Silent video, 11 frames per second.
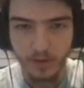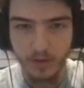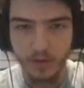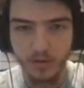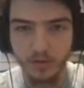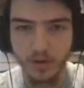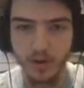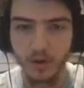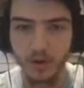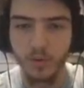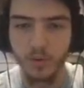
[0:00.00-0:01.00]

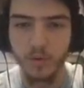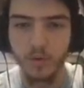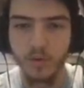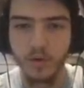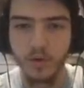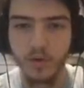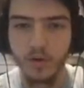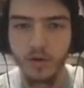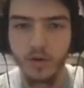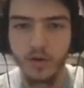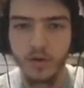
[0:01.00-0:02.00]
So...
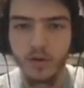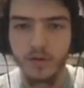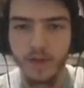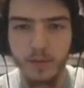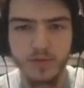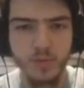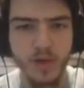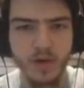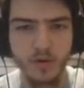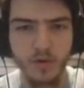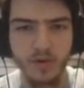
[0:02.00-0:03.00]
That was
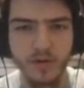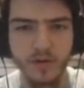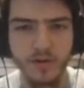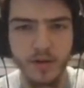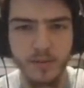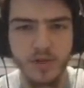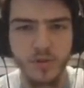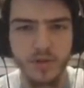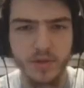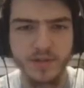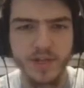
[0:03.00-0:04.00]
weird. I'm not sure why
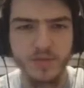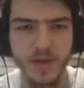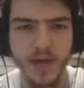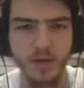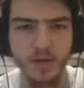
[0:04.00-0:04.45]
those guys were angry at